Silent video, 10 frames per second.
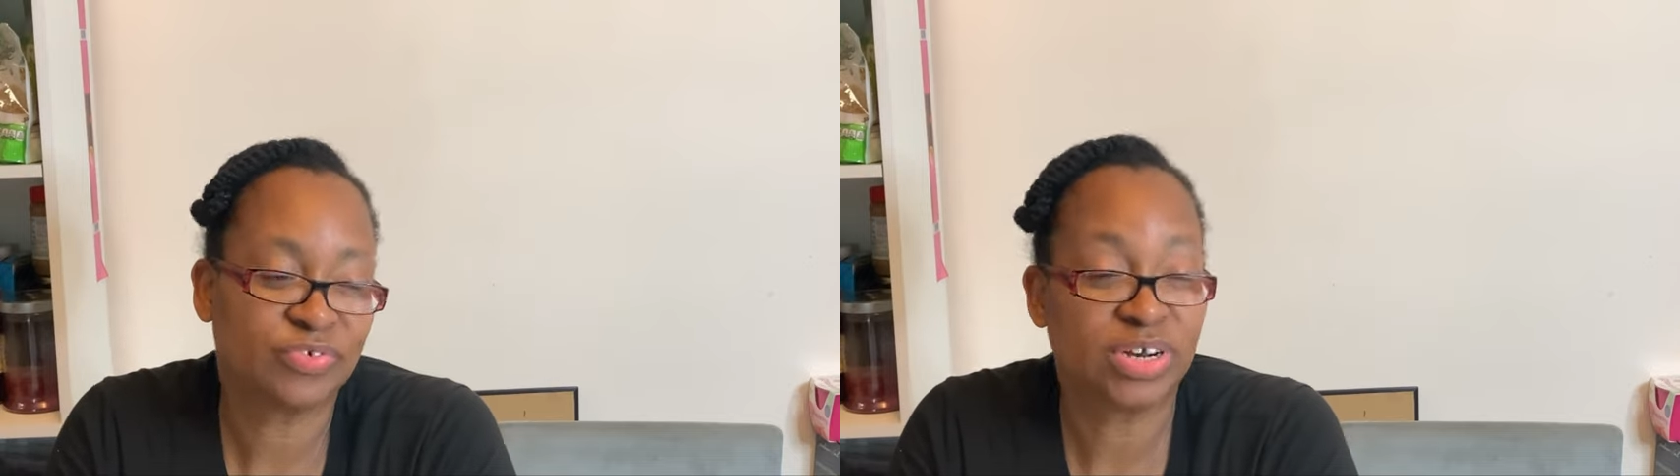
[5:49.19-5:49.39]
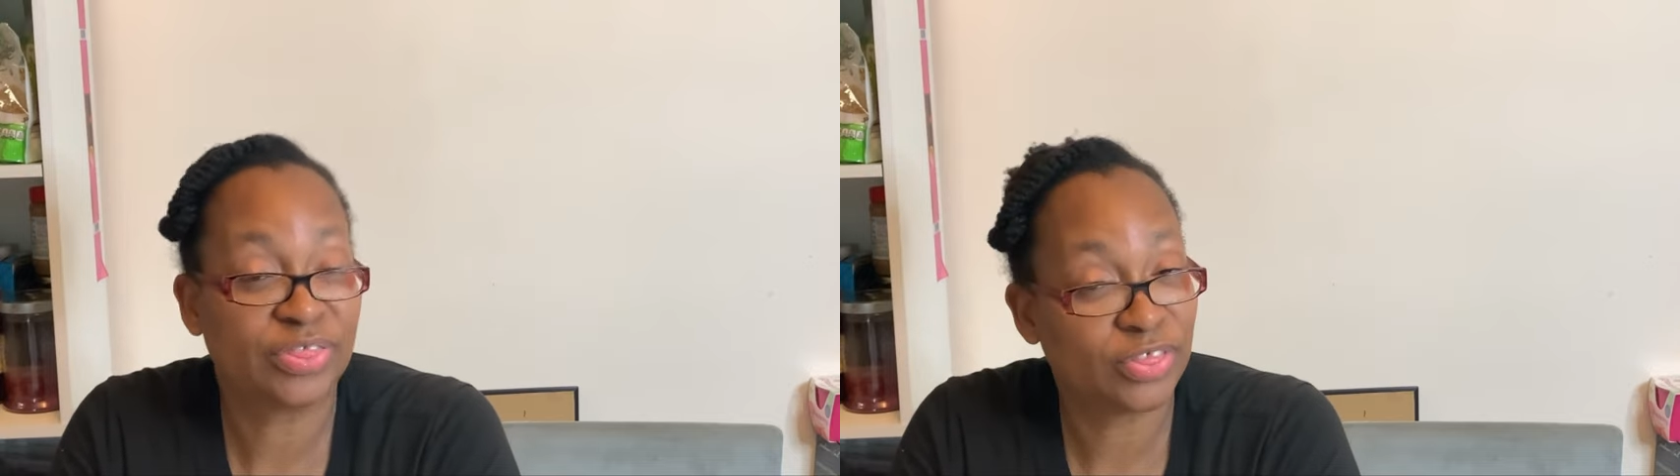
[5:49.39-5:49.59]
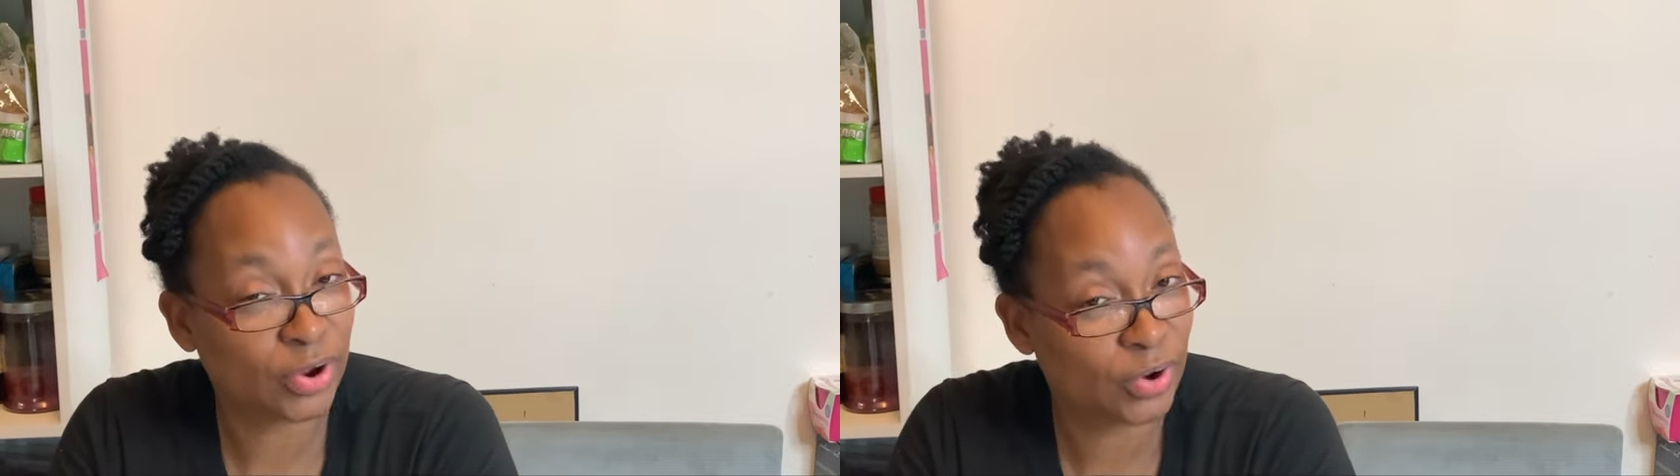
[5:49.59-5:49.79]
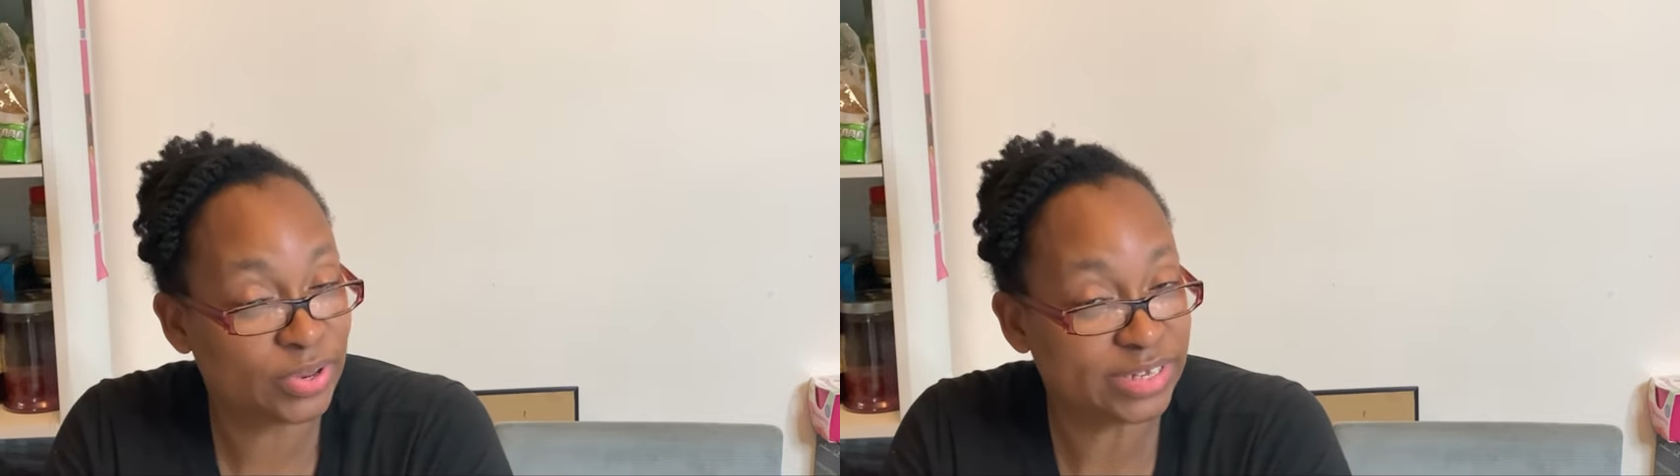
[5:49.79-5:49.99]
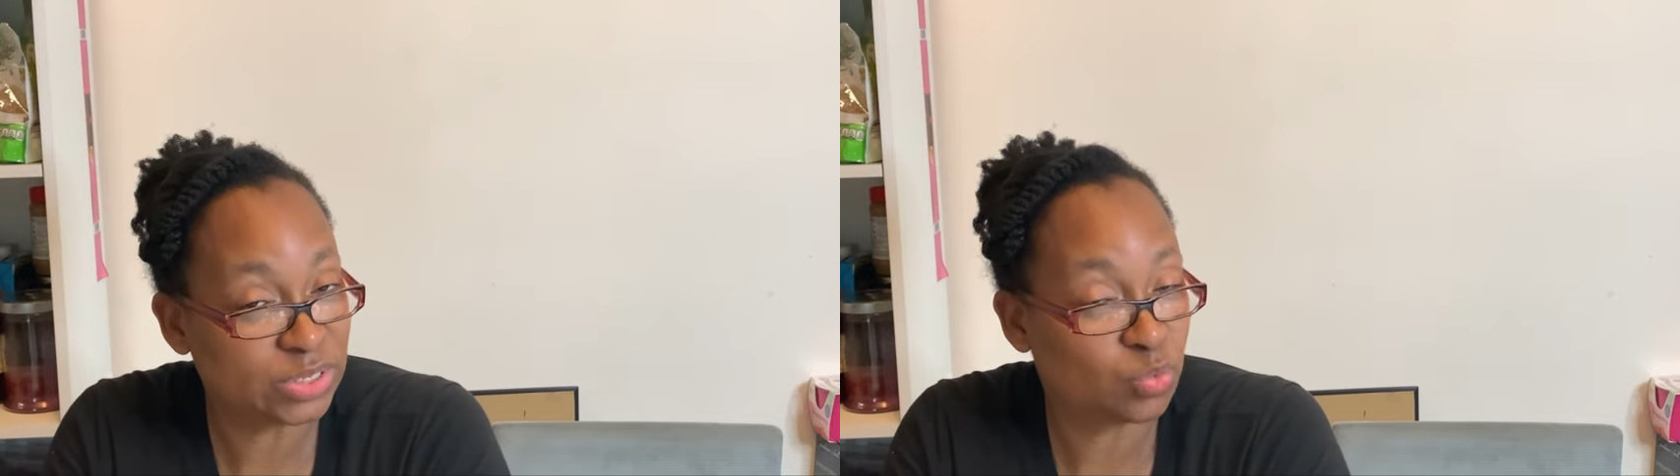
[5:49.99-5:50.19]
for the
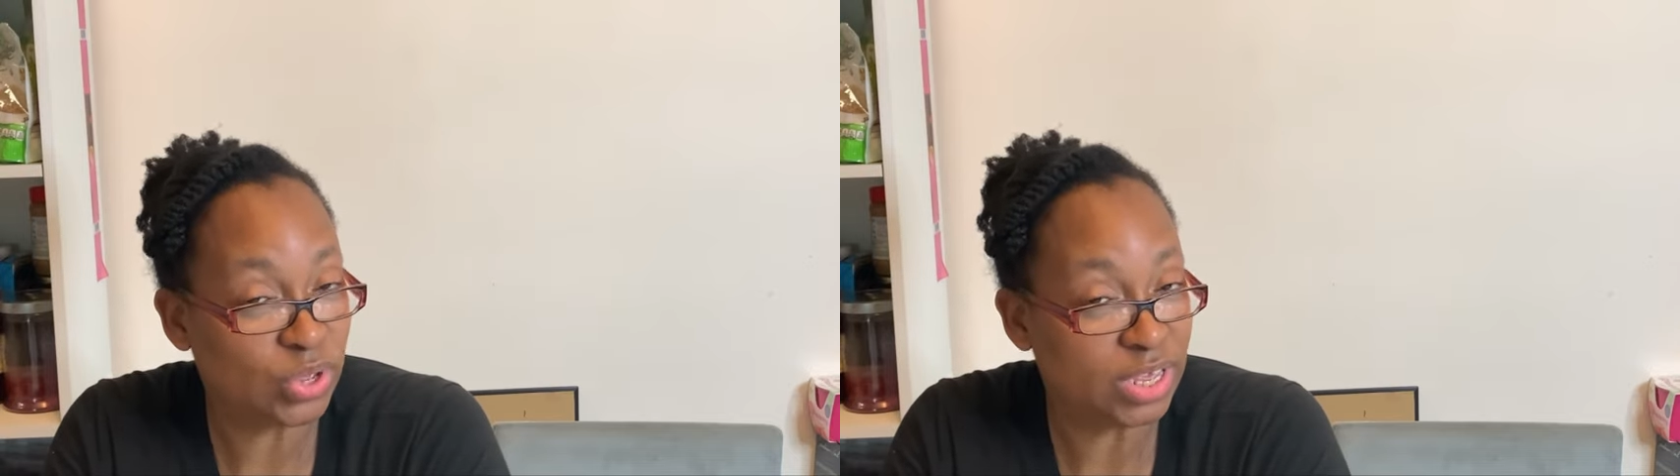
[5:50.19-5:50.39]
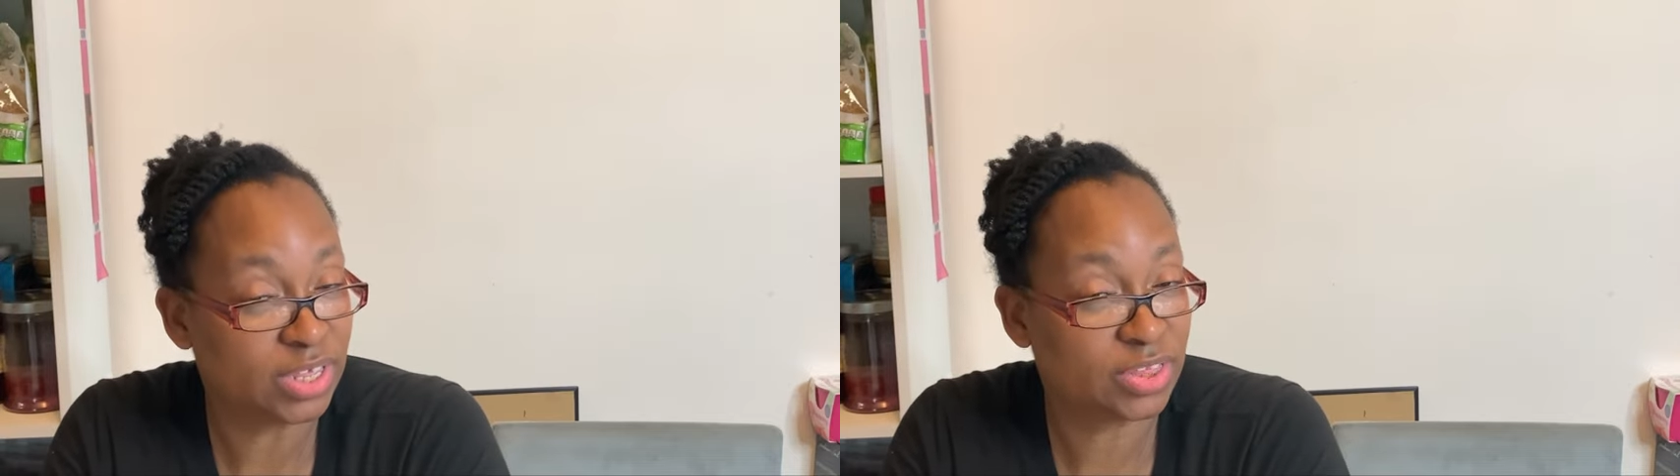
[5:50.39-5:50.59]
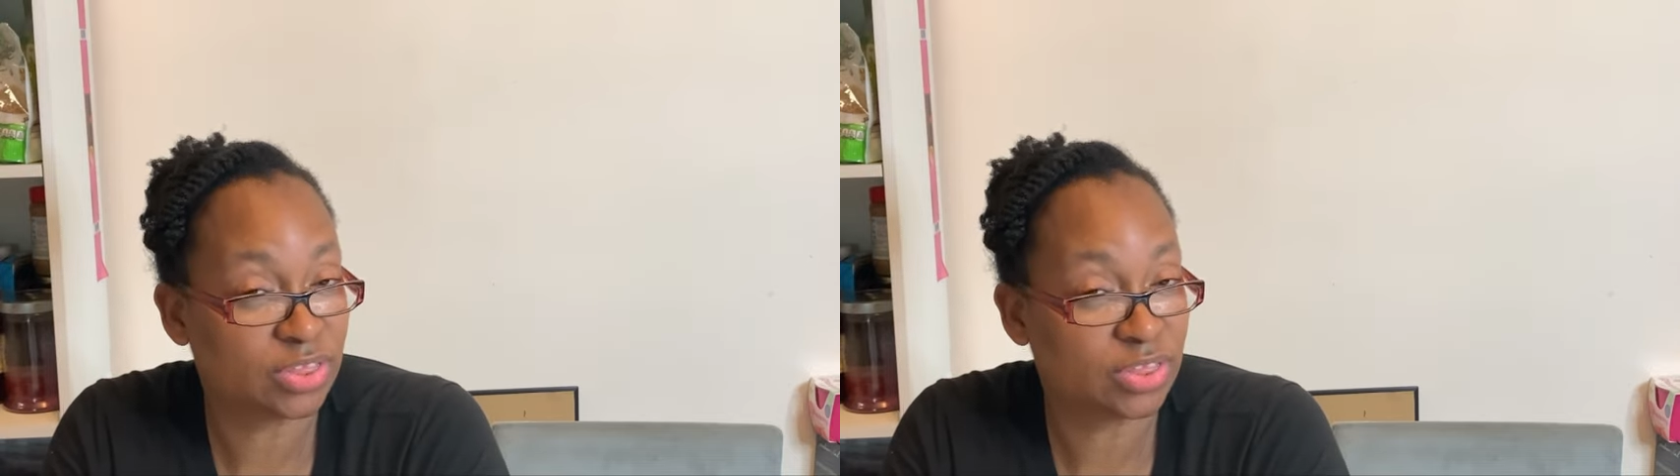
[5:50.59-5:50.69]
third this week.